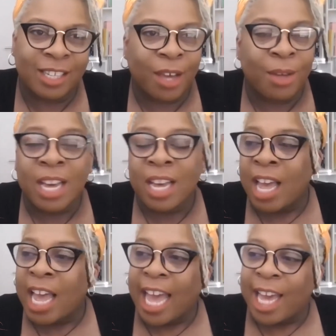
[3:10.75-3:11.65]
So
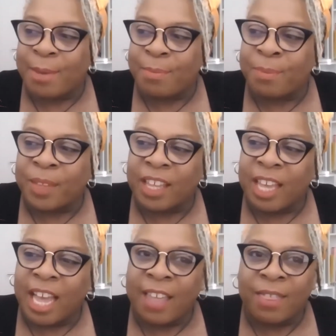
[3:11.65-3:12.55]
I
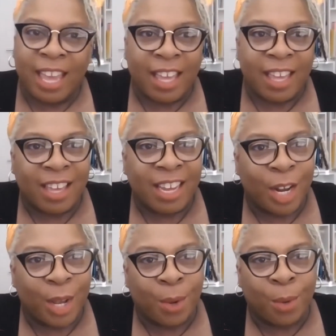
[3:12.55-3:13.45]
think
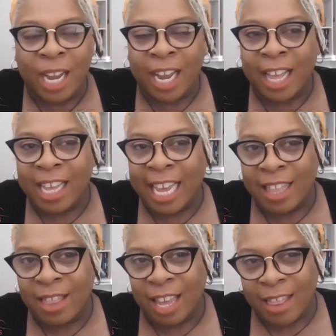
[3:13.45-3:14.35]

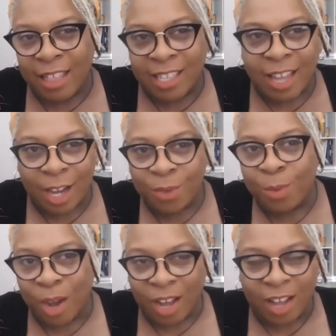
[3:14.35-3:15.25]
in this kind of
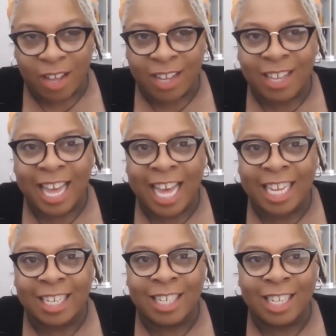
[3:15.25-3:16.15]
work,
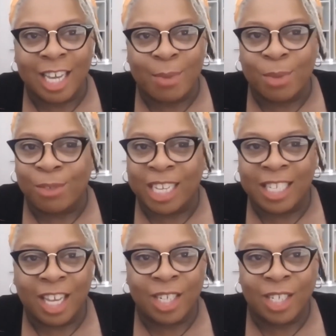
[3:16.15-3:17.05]
and the
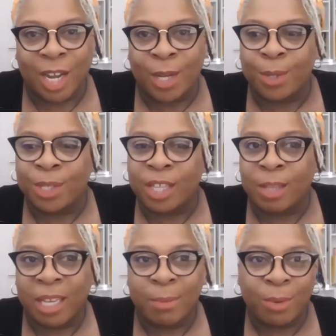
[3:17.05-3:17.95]
research shows that the
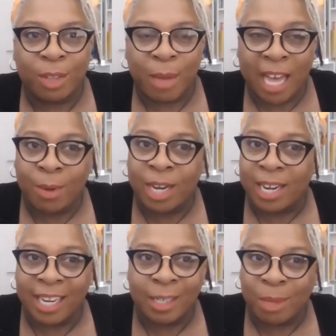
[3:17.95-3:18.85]
people with power
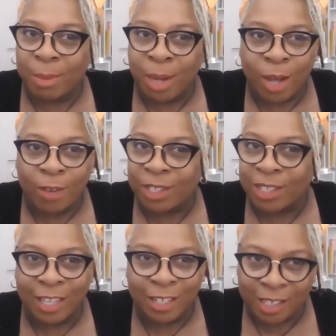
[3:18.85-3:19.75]
need to be part of the
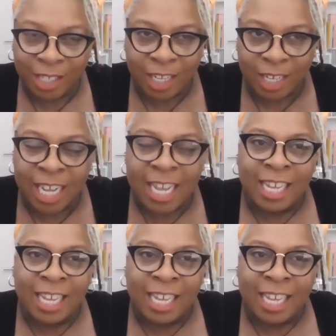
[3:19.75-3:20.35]
solution.